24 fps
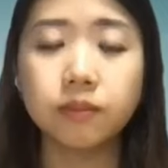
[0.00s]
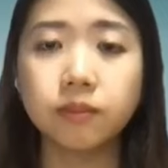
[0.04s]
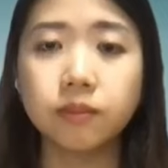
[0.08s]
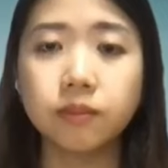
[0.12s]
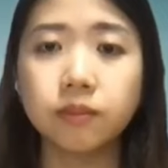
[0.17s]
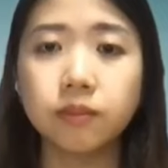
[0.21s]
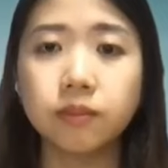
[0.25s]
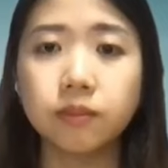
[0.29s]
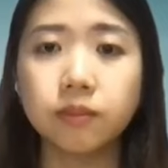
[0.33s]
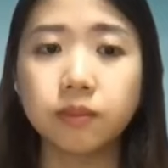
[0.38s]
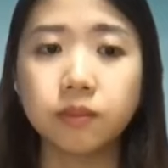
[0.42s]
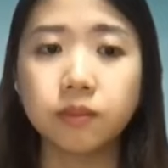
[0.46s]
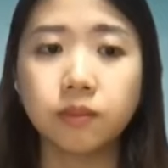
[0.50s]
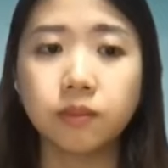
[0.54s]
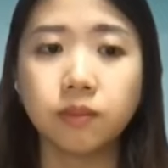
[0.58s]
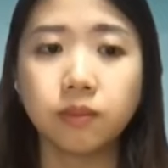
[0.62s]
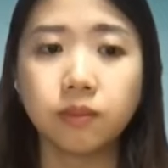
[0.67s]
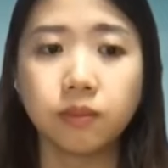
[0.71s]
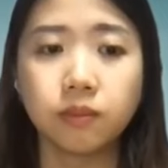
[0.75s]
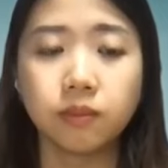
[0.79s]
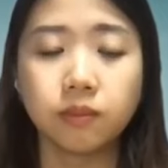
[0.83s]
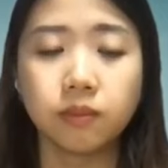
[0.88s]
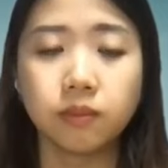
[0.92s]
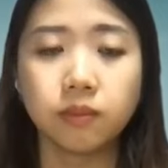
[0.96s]

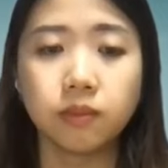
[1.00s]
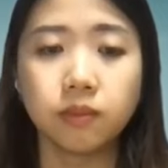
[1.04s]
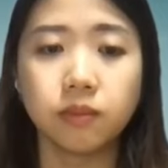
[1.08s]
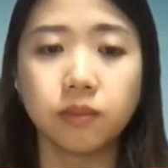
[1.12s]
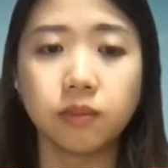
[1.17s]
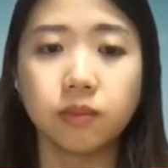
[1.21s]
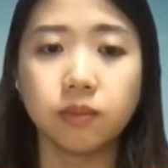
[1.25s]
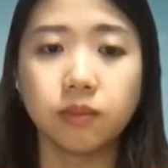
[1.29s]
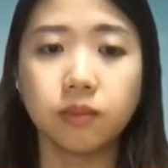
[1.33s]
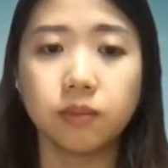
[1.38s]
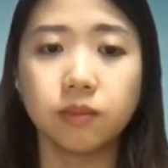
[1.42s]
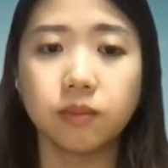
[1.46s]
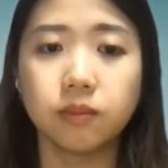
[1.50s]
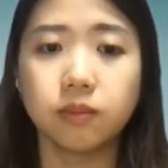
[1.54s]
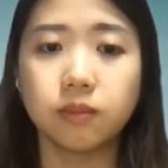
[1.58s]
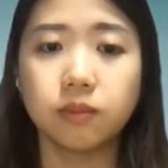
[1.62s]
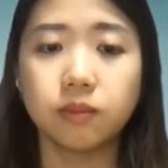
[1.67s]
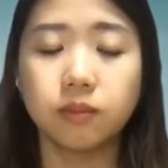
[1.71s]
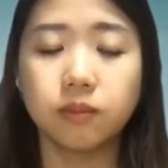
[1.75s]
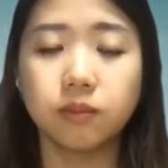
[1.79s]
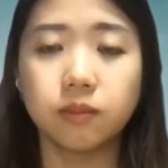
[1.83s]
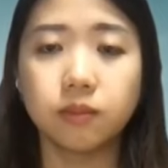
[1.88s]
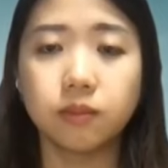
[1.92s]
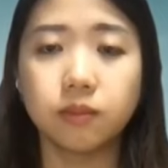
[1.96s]

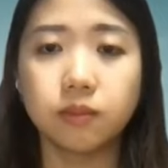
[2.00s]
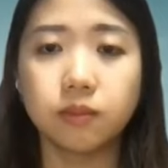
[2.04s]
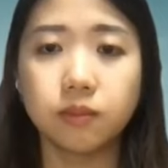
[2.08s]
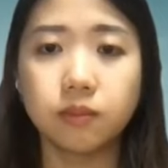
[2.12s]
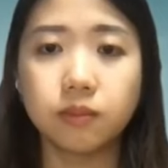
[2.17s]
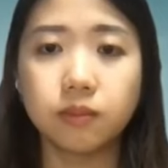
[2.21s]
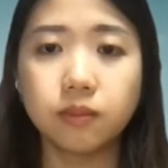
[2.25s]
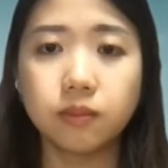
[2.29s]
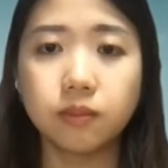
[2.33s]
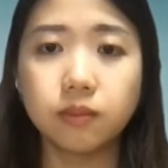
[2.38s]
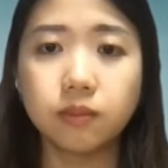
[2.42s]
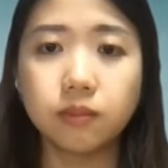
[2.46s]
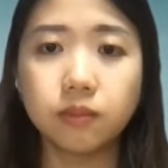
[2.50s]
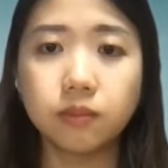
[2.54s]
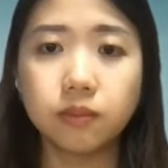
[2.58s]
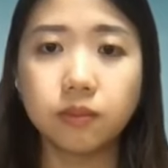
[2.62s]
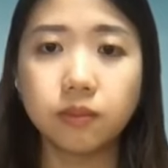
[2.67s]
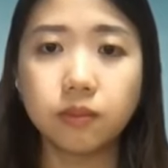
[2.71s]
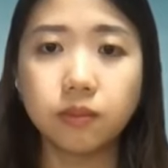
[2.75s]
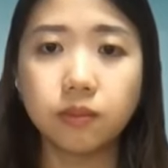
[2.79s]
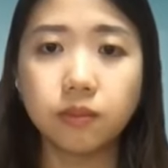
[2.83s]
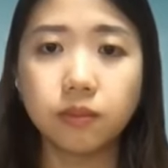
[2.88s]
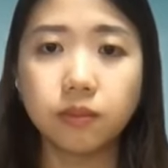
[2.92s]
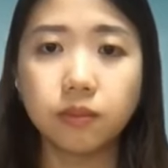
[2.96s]

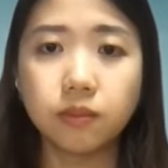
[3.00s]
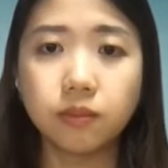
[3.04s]
The person shown says nothing.